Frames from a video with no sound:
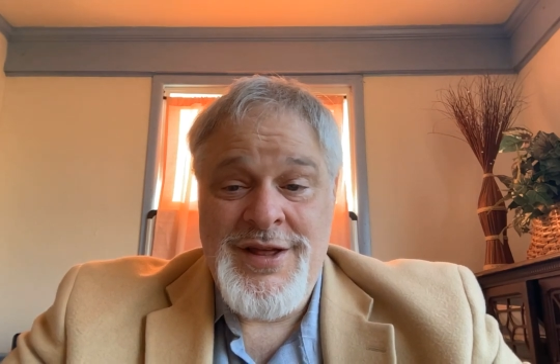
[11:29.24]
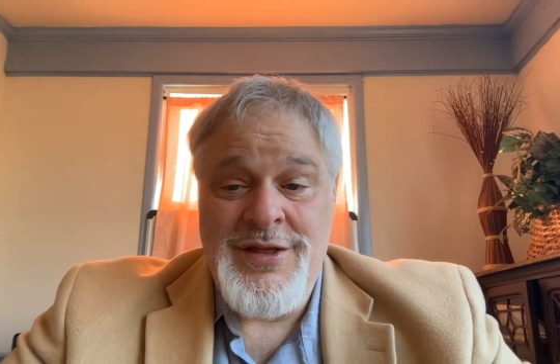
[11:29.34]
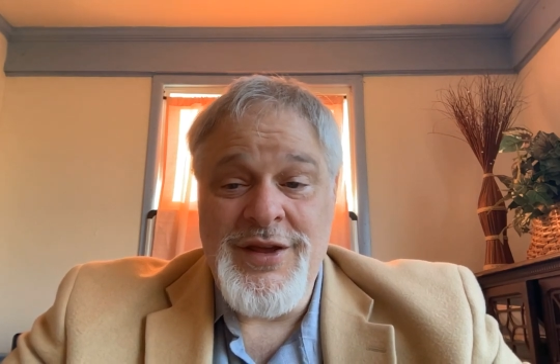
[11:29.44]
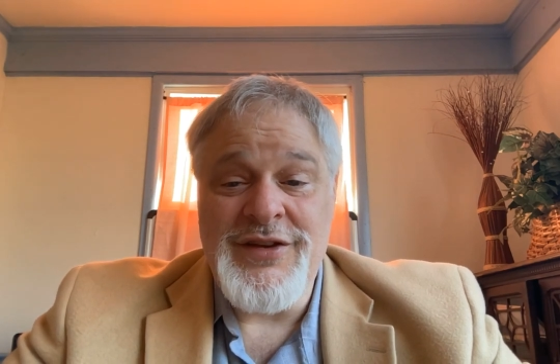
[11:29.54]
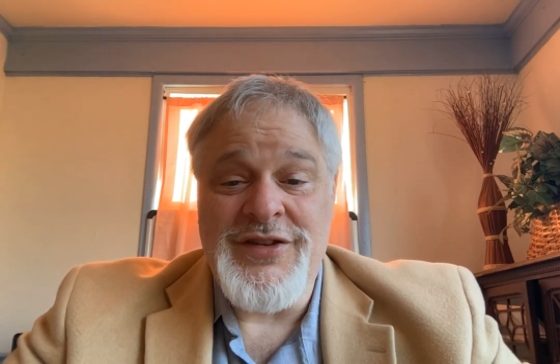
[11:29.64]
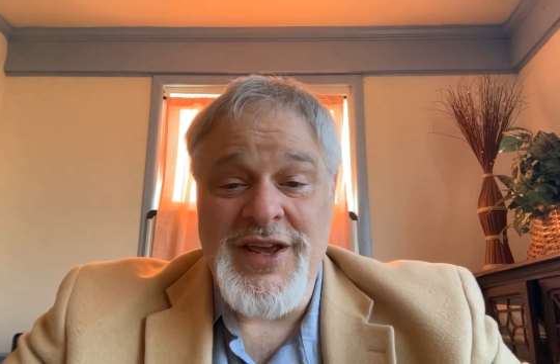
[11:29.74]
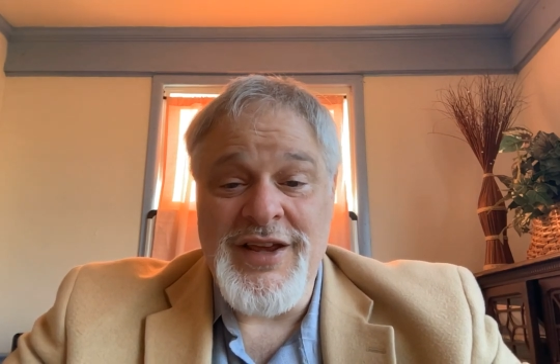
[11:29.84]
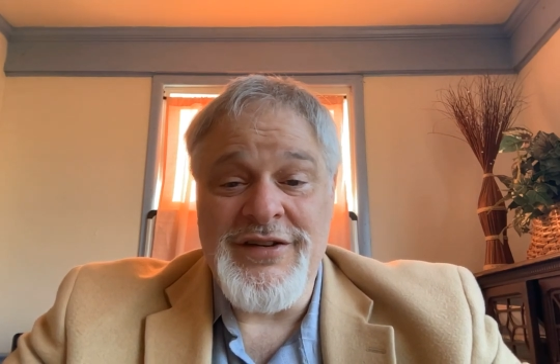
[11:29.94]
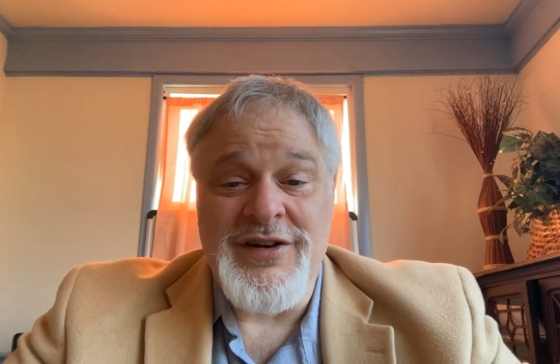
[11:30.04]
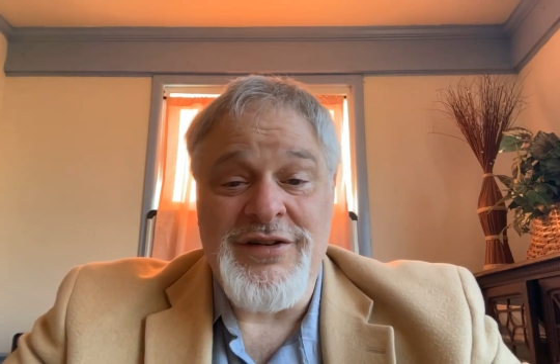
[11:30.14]
These
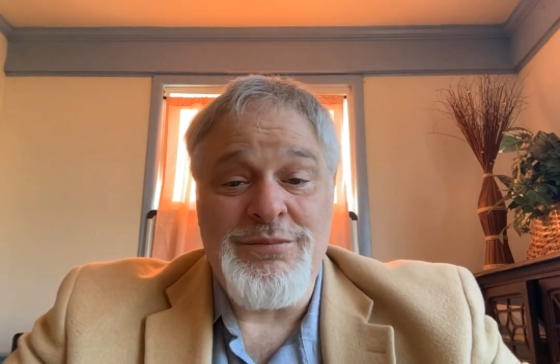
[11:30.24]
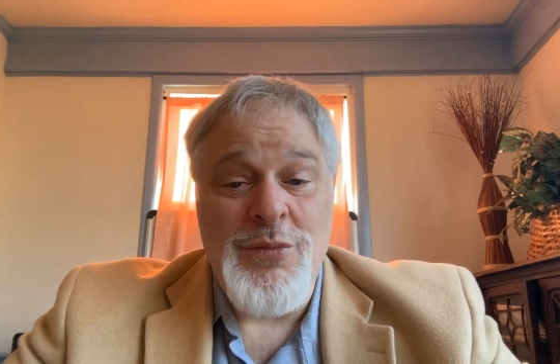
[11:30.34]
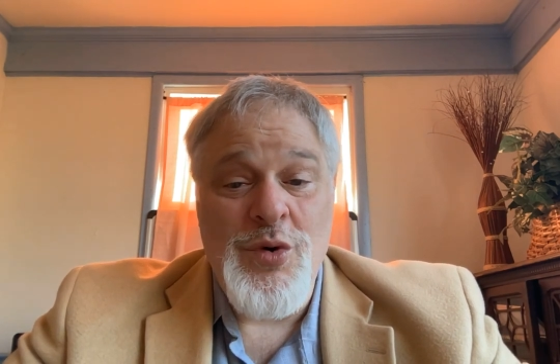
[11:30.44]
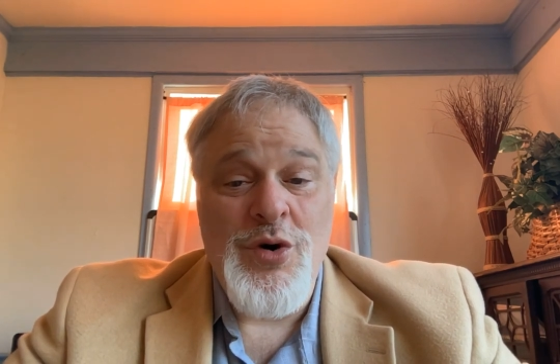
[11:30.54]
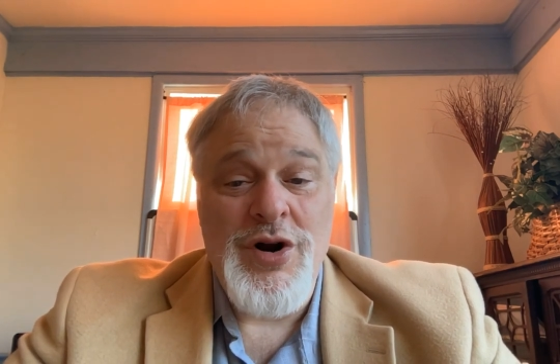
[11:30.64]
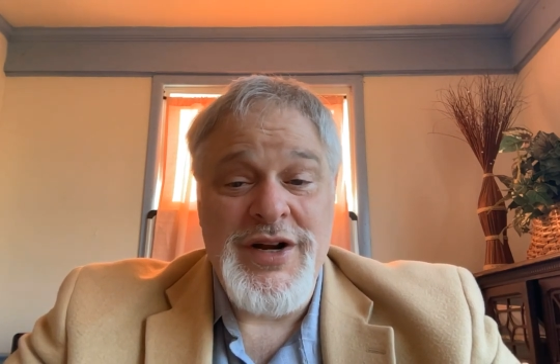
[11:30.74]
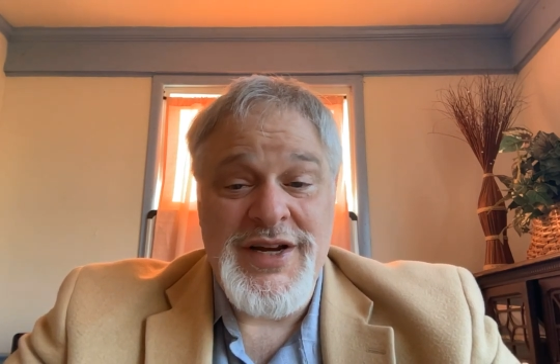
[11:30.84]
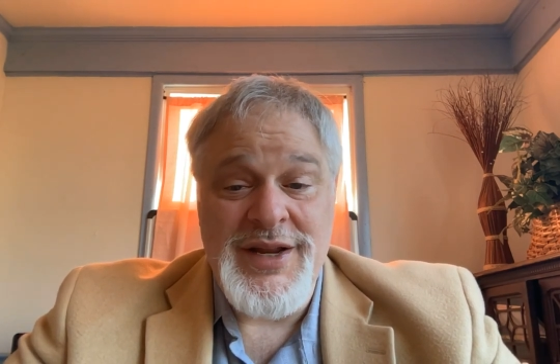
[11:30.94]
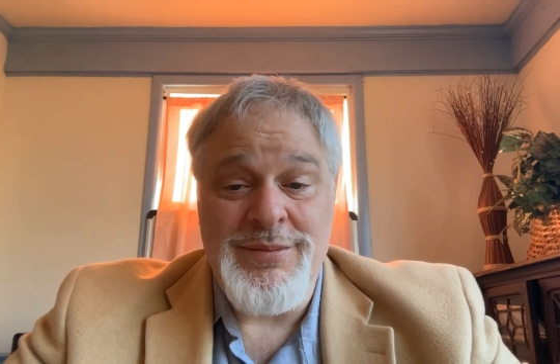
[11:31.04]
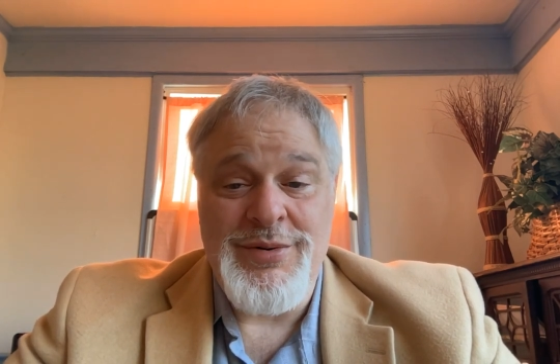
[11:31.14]
things are more
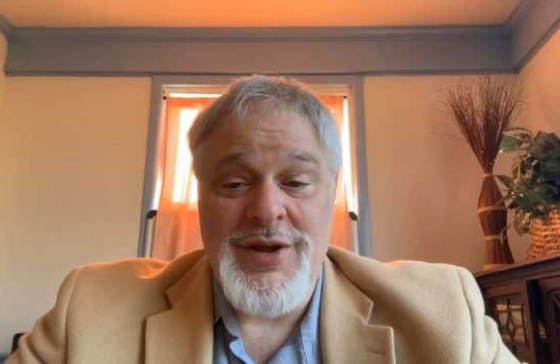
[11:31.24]
deep